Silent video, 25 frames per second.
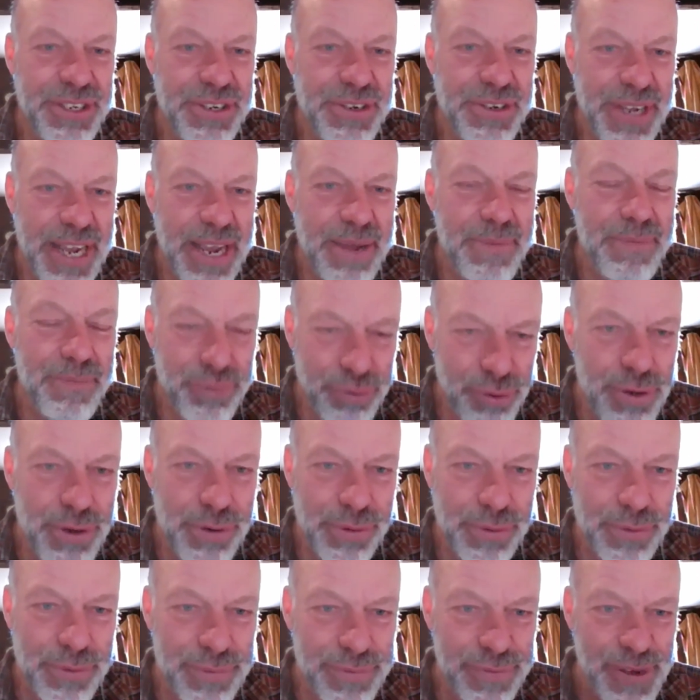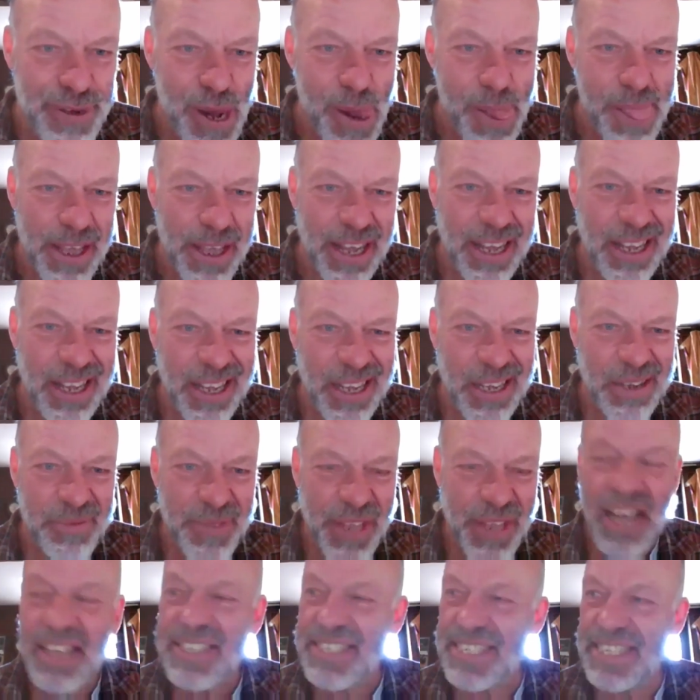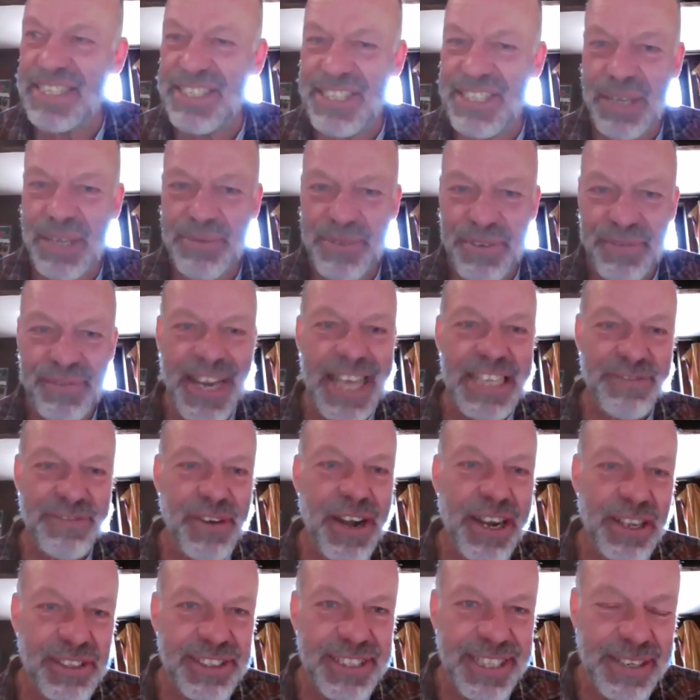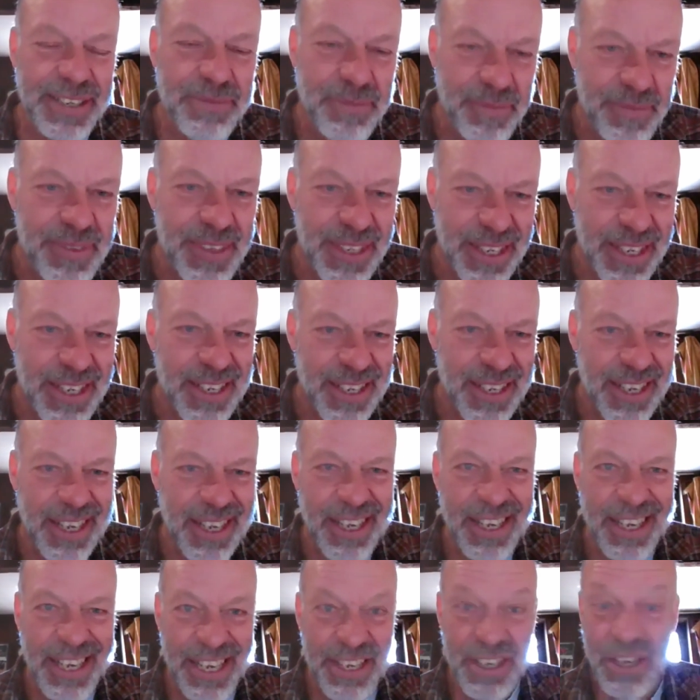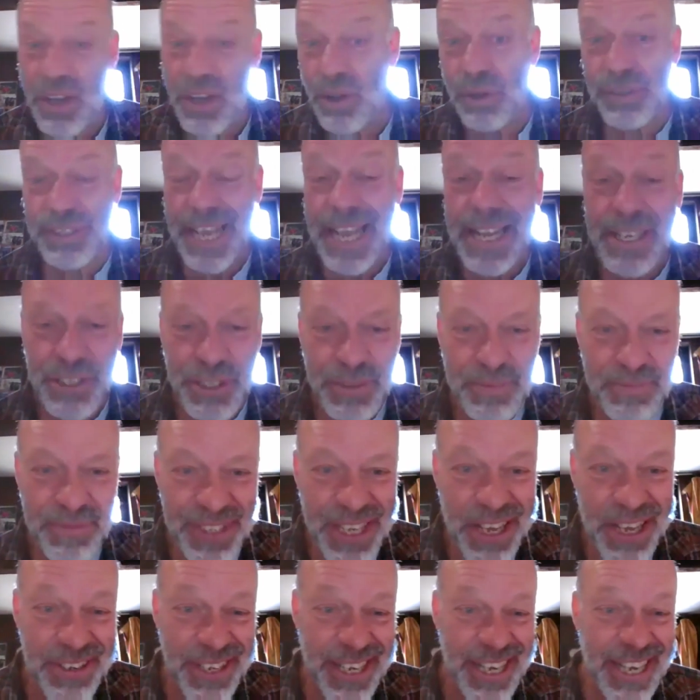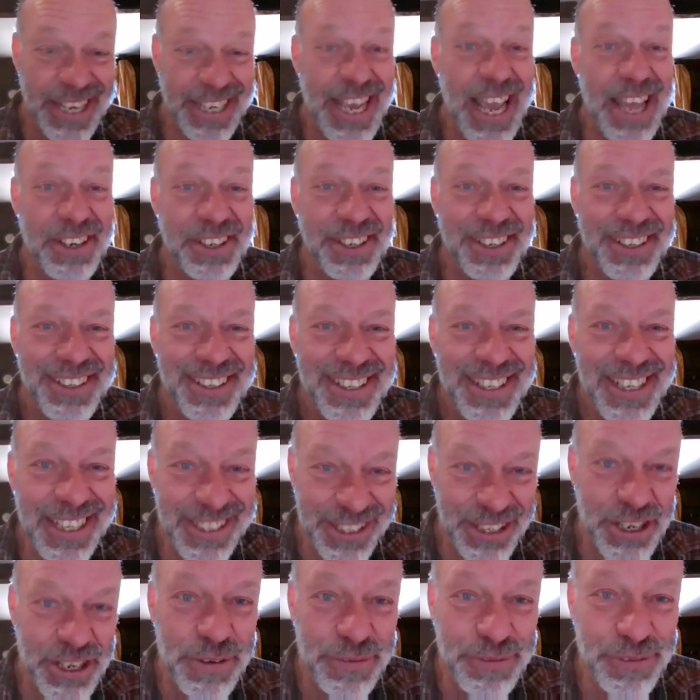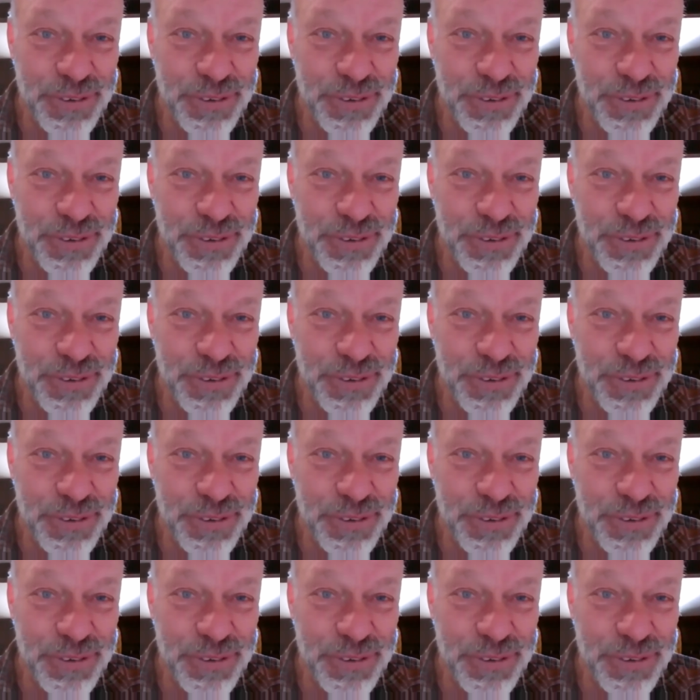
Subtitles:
to improve us in terms of less frailty in old age. So again, it's good